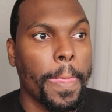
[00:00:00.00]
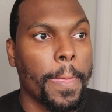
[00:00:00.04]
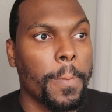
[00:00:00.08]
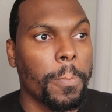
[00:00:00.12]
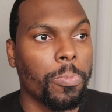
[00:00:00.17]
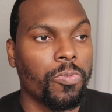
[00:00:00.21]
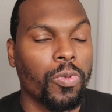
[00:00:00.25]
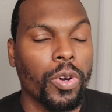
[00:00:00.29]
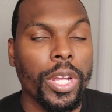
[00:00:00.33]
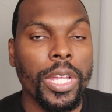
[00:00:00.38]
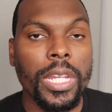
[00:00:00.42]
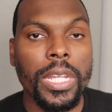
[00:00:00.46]

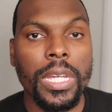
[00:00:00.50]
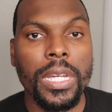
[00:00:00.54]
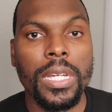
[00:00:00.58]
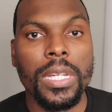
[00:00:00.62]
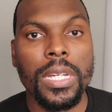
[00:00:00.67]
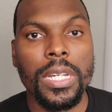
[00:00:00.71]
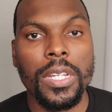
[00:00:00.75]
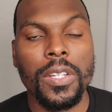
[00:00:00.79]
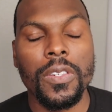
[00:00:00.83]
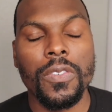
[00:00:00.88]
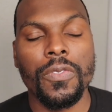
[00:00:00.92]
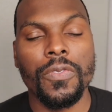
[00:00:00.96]
Really
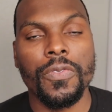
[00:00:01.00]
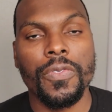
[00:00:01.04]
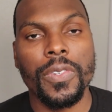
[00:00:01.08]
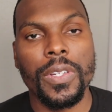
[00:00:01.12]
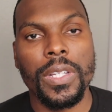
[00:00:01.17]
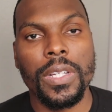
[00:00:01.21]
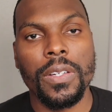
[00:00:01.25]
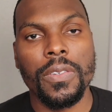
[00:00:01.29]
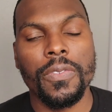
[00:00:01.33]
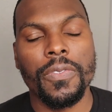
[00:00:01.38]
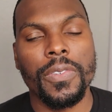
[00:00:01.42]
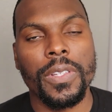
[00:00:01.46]
good
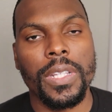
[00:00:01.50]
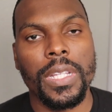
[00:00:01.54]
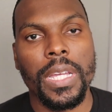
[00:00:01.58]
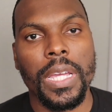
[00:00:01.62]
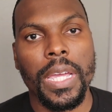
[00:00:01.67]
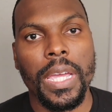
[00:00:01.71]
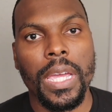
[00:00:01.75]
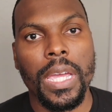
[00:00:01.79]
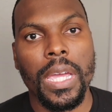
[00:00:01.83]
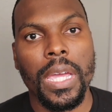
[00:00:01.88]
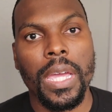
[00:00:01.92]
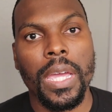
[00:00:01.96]
for the
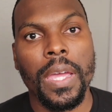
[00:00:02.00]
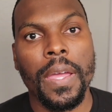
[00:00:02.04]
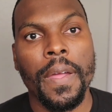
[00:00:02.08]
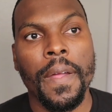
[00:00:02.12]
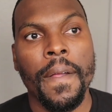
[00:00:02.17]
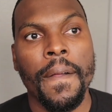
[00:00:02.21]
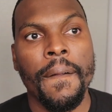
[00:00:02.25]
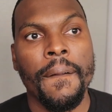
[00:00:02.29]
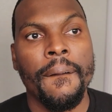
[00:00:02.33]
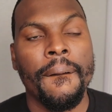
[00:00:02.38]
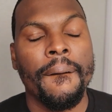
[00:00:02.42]
hair.